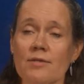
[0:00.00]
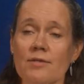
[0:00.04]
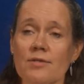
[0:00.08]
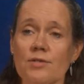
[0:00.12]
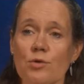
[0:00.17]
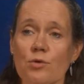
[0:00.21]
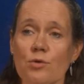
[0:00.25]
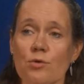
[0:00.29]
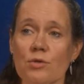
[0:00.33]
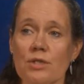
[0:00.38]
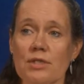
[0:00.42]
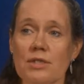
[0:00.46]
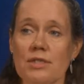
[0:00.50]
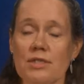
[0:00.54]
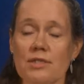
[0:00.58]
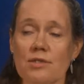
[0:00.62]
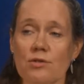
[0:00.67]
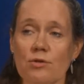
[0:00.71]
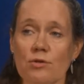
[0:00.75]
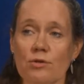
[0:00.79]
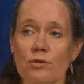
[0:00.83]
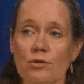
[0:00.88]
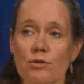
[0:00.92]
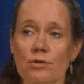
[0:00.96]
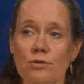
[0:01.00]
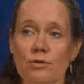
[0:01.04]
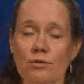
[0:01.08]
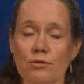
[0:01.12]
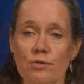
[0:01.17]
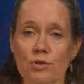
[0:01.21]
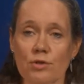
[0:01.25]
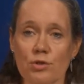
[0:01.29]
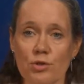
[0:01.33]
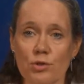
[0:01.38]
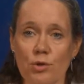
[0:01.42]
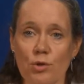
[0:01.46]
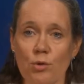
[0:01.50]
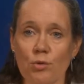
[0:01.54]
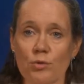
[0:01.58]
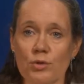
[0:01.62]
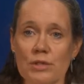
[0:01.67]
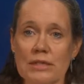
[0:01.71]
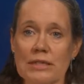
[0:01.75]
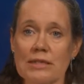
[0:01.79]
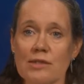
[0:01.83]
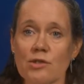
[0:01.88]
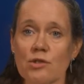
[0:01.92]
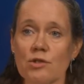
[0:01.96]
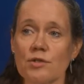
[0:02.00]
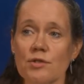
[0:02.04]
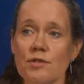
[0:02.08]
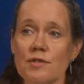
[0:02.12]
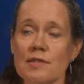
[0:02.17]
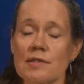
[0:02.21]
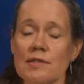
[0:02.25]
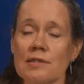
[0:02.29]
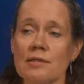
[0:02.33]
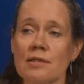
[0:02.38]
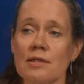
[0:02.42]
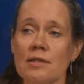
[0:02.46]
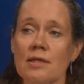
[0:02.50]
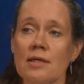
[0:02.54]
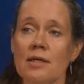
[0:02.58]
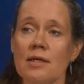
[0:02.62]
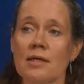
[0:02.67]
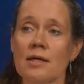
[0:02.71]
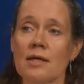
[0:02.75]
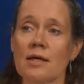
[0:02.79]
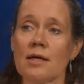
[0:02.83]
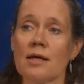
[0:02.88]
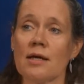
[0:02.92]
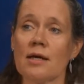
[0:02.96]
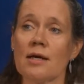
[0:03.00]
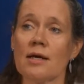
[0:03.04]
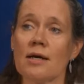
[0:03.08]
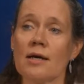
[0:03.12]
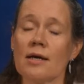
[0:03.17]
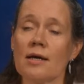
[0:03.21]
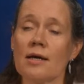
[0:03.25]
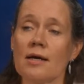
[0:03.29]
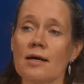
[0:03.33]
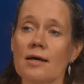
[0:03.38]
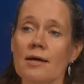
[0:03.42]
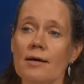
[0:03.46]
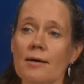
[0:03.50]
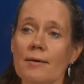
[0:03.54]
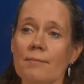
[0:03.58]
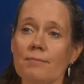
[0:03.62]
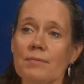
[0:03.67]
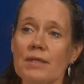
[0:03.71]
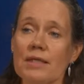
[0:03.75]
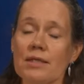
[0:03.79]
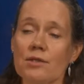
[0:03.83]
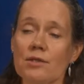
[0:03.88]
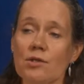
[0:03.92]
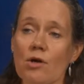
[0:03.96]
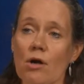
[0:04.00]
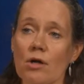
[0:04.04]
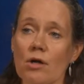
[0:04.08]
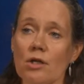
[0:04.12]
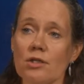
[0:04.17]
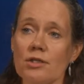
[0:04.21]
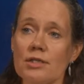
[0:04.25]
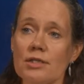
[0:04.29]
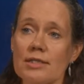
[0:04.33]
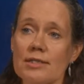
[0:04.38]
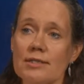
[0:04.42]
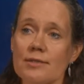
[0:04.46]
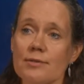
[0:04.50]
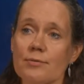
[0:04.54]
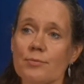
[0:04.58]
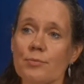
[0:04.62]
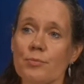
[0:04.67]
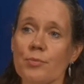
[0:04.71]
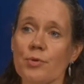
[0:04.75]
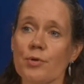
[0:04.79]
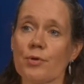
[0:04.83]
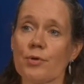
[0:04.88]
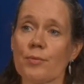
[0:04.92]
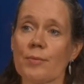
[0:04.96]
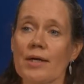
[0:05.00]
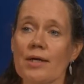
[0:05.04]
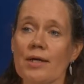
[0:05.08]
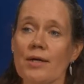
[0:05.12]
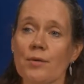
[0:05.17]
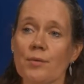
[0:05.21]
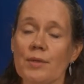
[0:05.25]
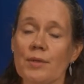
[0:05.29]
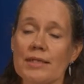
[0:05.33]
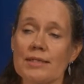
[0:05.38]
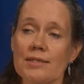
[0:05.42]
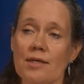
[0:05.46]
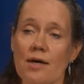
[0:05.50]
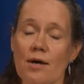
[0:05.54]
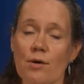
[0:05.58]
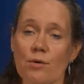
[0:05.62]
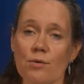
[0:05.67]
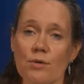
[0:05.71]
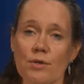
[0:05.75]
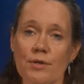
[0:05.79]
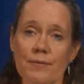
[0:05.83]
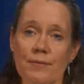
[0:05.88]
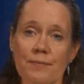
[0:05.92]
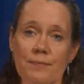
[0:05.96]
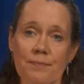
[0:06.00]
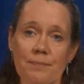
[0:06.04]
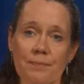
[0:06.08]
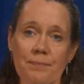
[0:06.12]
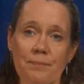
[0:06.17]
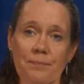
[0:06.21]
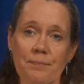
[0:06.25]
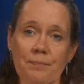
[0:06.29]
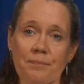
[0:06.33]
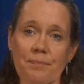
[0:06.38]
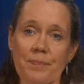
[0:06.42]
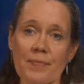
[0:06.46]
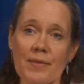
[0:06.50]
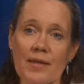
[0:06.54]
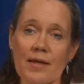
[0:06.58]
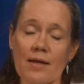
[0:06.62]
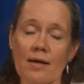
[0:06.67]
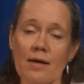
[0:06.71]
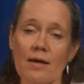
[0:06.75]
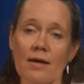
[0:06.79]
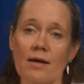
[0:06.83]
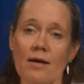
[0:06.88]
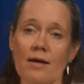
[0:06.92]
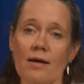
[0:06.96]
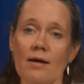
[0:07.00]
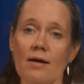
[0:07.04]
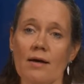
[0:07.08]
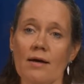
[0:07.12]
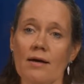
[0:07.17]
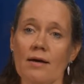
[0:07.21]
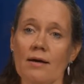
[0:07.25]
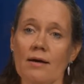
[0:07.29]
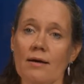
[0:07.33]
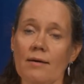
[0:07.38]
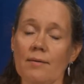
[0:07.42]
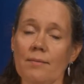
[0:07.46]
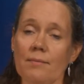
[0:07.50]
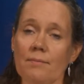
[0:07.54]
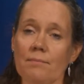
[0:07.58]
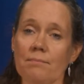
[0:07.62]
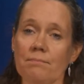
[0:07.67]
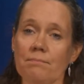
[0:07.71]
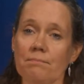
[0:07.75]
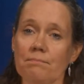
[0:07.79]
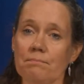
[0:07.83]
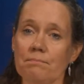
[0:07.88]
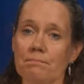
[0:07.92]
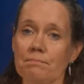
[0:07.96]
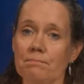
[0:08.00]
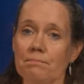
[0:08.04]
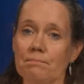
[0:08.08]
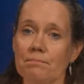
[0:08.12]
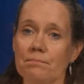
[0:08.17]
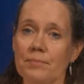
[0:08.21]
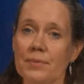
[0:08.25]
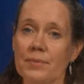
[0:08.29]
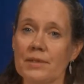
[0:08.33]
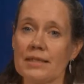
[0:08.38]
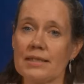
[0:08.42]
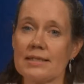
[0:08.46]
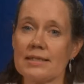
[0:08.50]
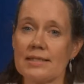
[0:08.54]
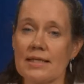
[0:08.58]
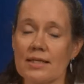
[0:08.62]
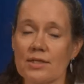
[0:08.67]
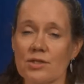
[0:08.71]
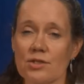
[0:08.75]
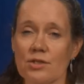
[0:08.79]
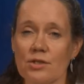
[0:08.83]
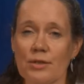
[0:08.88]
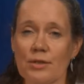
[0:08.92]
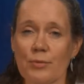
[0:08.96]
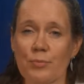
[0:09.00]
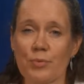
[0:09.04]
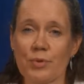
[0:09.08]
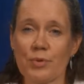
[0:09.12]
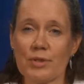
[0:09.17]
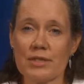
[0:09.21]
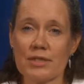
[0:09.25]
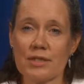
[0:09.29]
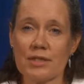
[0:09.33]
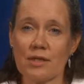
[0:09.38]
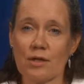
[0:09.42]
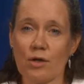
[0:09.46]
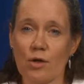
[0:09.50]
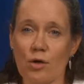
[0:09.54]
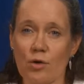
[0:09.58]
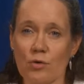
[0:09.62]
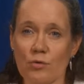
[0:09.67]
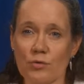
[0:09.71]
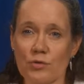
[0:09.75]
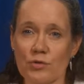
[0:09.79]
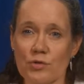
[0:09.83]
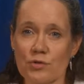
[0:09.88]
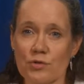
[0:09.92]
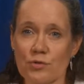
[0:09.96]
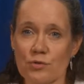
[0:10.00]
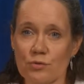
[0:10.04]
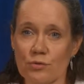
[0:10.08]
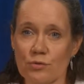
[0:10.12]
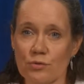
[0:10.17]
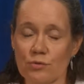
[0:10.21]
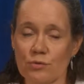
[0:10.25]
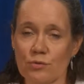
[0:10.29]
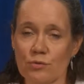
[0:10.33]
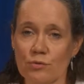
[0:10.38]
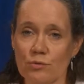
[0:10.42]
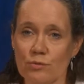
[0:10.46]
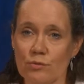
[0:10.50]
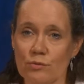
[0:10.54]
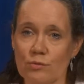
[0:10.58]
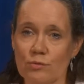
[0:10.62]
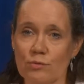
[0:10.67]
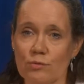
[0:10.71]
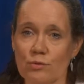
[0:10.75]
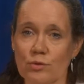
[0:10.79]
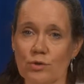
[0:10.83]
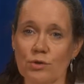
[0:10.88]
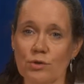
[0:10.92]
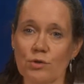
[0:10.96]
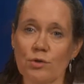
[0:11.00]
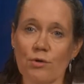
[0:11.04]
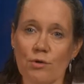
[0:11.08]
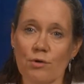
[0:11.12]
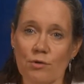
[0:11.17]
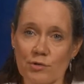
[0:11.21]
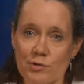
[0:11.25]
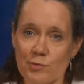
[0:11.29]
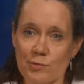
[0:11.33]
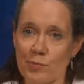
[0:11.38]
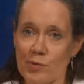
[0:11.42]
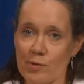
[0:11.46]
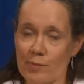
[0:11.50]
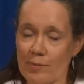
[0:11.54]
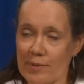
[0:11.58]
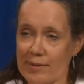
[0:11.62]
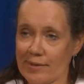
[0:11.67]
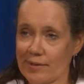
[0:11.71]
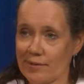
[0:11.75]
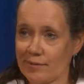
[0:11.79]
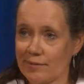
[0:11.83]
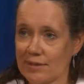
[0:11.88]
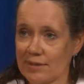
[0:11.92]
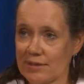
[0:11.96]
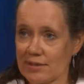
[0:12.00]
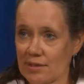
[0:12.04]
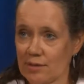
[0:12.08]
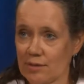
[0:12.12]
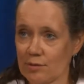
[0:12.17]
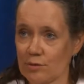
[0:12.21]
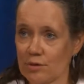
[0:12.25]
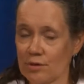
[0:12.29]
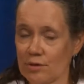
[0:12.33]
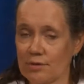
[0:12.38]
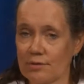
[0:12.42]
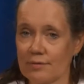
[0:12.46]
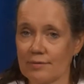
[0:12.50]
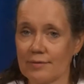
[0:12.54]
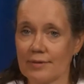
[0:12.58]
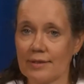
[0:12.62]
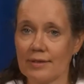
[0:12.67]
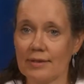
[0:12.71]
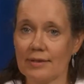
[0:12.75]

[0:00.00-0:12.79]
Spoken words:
So this is not the total cost in dollars per megawatt hour. But it's actually pretty close to euros per megawatt hour